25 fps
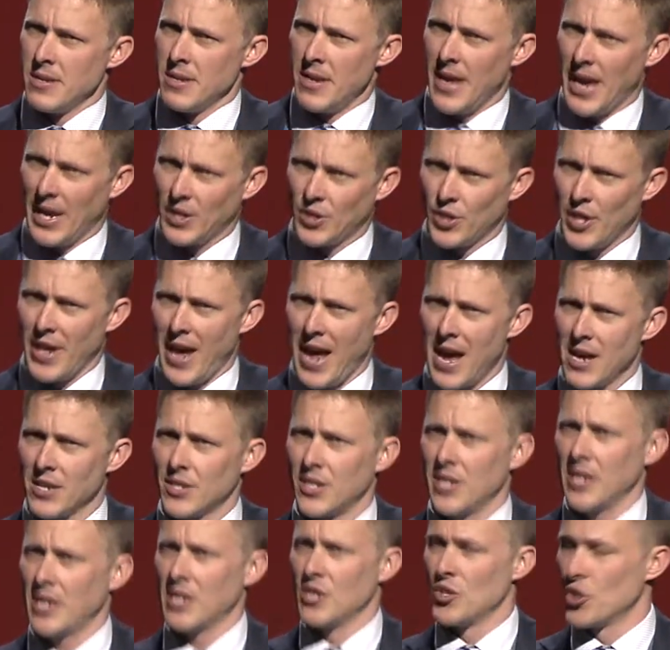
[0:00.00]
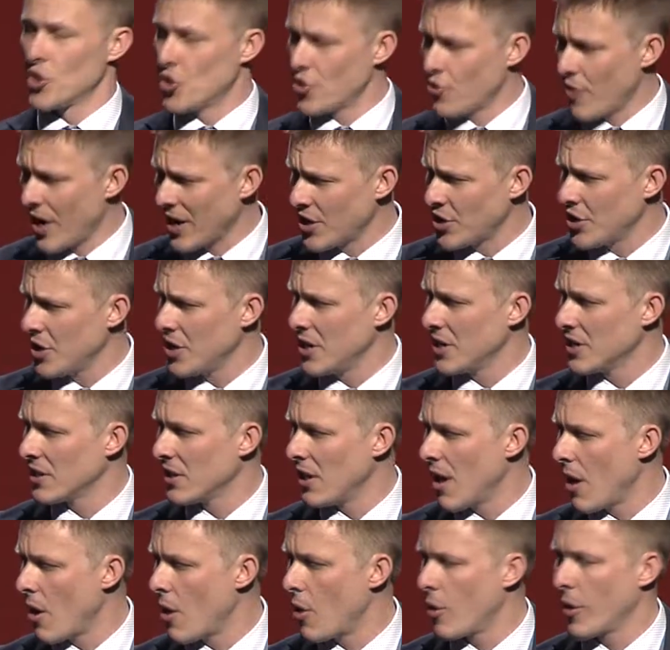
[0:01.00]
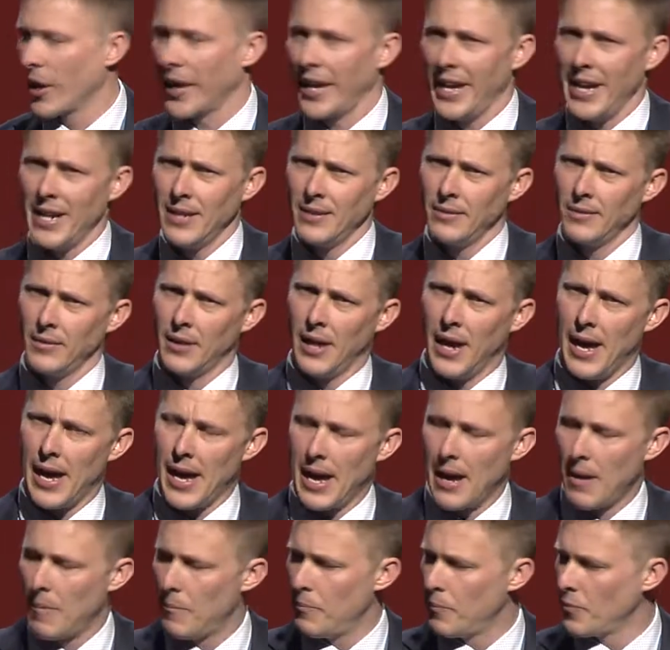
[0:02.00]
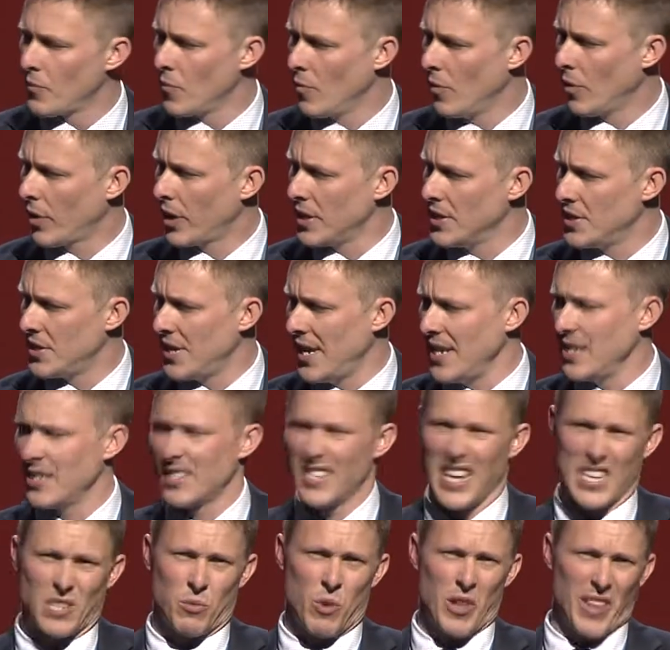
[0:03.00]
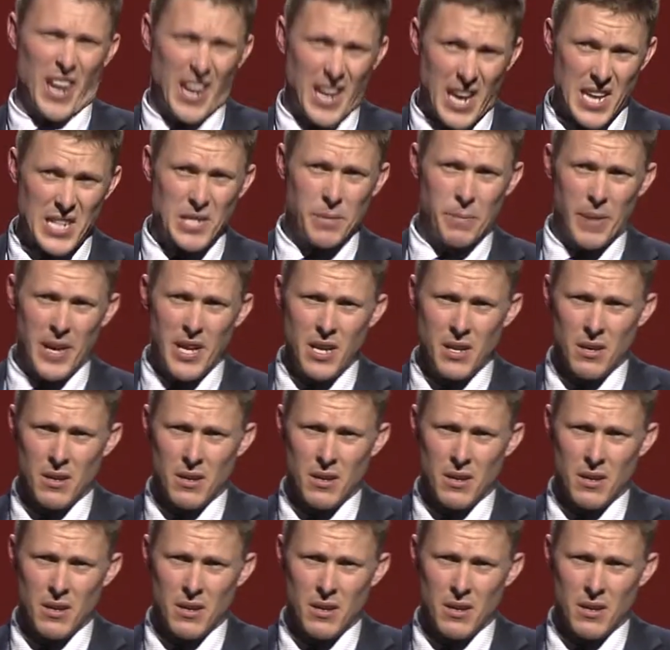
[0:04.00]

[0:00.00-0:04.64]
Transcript: Actually, housing construction is lower again. Consents, that's where they need to be.